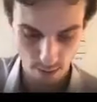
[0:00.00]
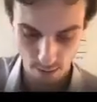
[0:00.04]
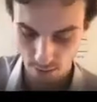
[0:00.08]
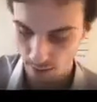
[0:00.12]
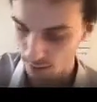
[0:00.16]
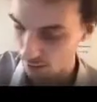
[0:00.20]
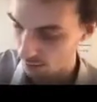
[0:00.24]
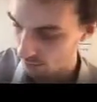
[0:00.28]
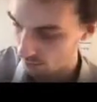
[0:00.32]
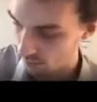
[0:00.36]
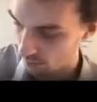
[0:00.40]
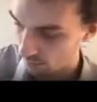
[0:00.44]

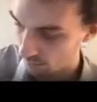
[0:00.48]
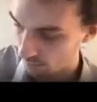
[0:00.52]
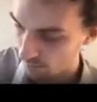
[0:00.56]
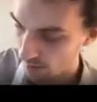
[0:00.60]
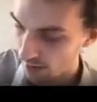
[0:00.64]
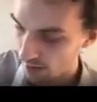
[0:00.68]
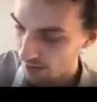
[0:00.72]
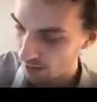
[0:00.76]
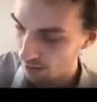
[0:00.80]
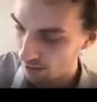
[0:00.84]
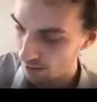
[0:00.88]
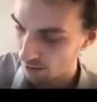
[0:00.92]
Okay, so the
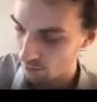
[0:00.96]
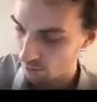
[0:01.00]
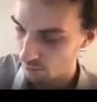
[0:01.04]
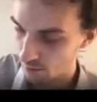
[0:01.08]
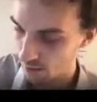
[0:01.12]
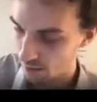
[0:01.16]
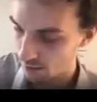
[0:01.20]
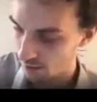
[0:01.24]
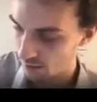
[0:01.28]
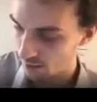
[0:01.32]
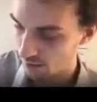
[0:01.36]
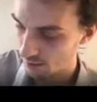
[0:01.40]
final
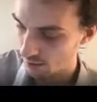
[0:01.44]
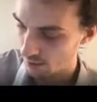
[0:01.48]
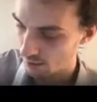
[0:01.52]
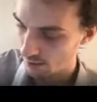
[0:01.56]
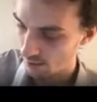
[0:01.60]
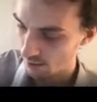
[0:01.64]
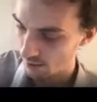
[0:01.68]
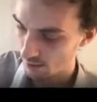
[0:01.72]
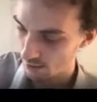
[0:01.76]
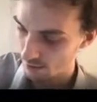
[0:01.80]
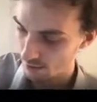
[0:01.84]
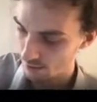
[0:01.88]
ingredient
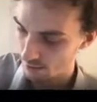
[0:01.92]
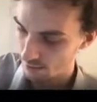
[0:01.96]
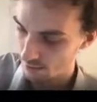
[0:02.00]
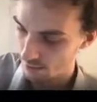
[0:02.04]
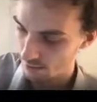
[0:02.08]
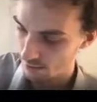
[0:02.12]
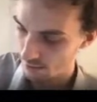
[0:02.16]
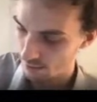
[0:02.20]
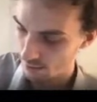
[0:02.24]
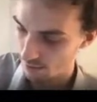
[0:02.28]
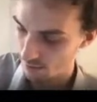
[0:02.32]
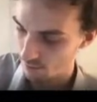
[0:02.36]

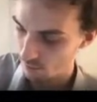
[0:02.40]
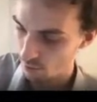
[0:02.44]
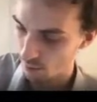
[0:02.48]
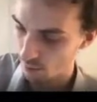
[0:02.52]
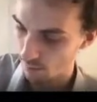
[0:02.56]
is this